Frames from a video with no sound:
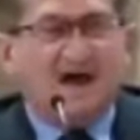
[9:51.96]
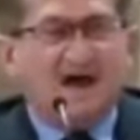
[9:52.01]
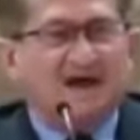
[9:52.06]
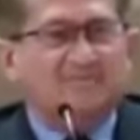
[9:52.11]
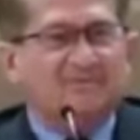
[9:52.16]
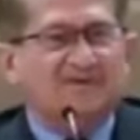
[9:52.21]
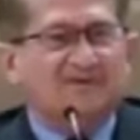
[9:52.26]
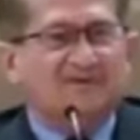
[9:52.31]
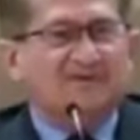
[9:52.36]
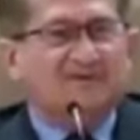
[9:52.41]

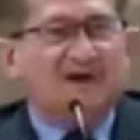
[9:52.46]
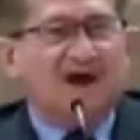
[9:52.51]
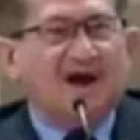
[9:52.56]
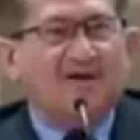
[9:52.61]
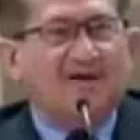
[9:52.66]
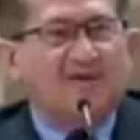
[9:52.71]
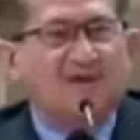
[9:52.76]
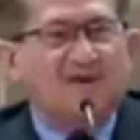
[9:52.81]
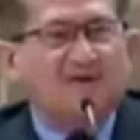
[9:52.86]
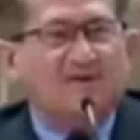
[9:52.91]
Before I
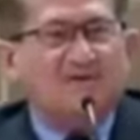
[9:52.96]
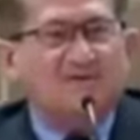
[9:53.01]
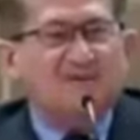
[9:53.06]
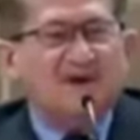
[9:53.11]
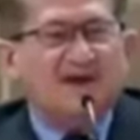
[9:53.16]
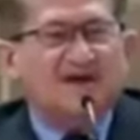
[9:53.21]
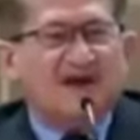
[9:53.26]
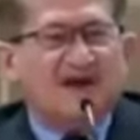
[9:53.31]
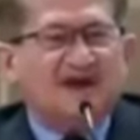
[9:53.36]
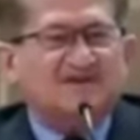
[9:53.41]
went to
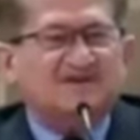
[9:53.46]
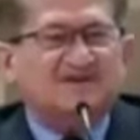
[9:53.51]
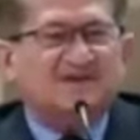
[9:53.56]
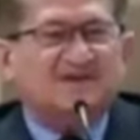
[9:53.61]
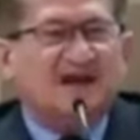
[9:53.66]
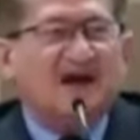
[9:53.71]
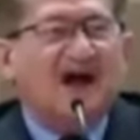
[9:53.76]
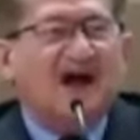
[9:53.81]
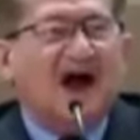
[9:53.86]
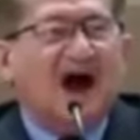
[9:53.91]
bed, I
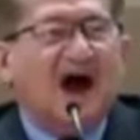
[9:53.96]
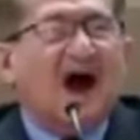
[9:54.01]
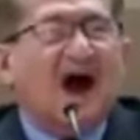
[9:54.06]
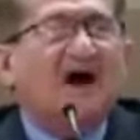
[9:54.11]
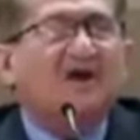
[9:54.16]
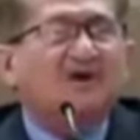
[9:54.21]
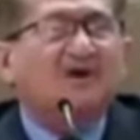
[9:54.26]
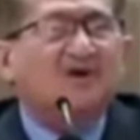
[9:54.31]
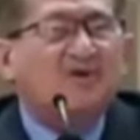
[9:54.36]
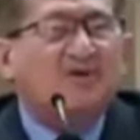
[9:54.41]
say, are
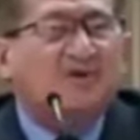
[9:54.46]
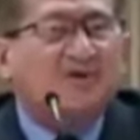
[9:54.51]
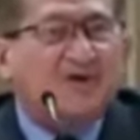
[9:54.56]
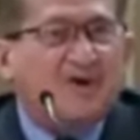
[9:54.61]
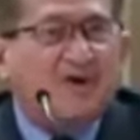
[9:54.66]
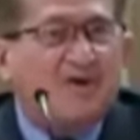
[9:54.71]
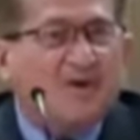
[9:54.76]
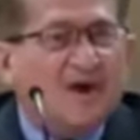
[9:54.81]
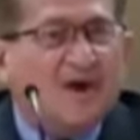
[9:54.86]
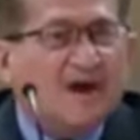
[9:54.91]
you the
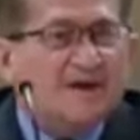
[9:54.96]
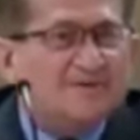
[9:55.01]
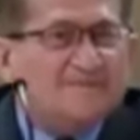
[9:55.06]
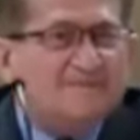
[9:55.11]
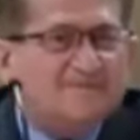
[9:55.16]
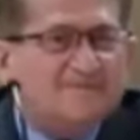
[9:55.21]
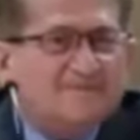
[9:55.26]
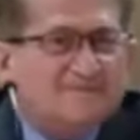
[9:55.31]
one?